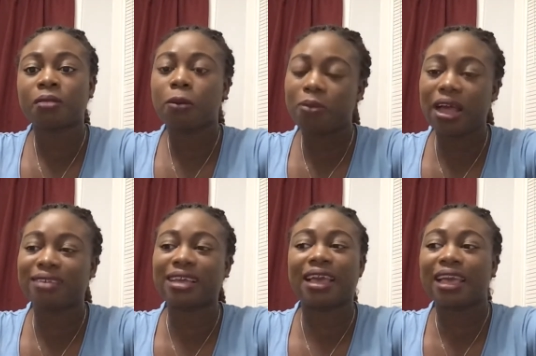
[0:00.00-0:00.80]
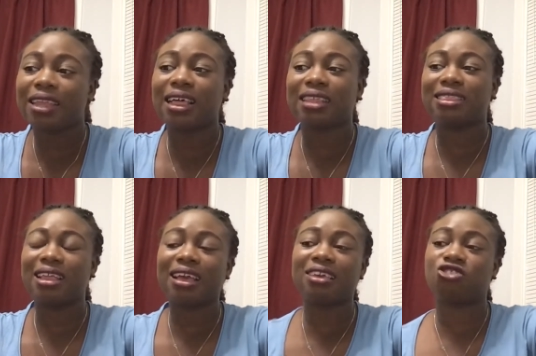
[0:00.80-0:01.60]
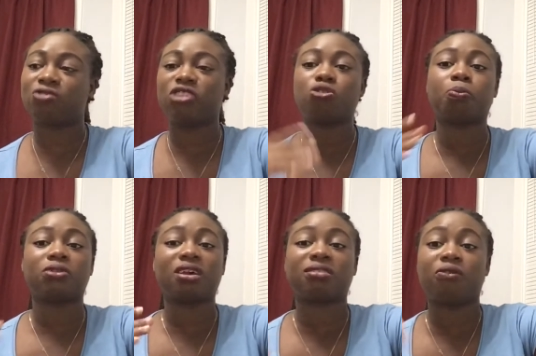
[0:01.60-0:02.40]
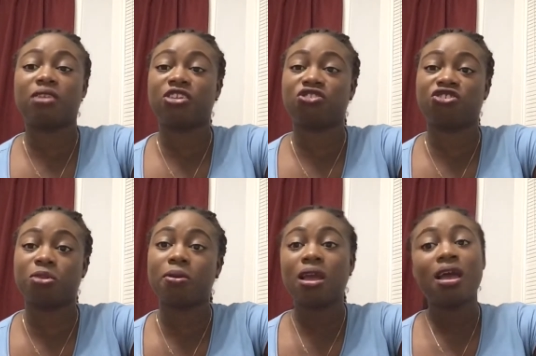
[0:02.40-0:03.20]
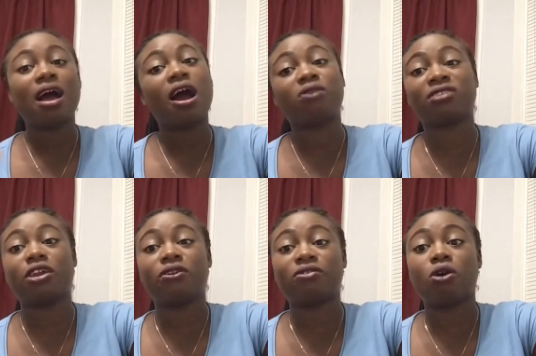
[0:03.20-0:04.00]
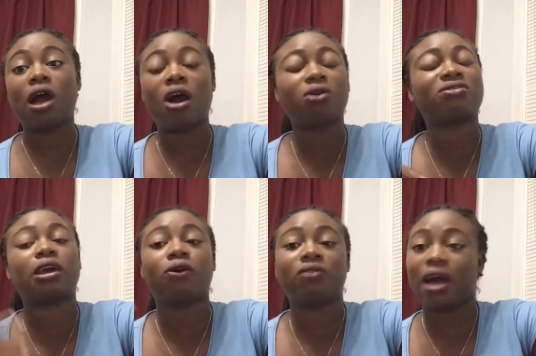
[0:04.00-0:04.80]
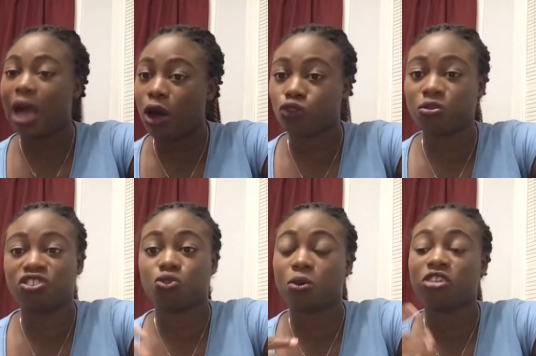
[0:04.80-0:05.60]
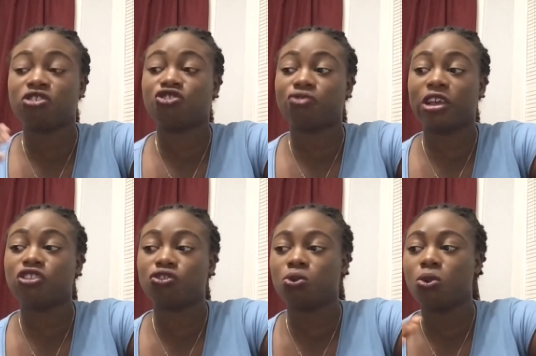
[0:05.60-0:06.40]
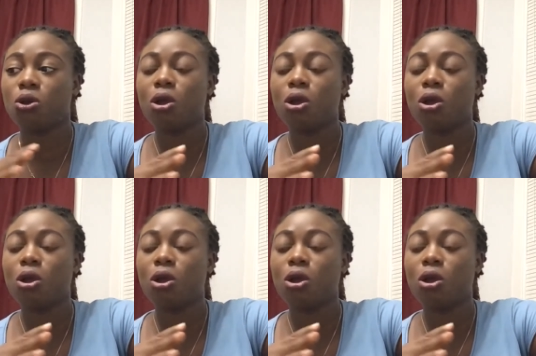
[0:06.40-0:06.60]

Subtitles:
plans. I get that Nengi is trying to protect her relationship outside of the house, which is why she's trying to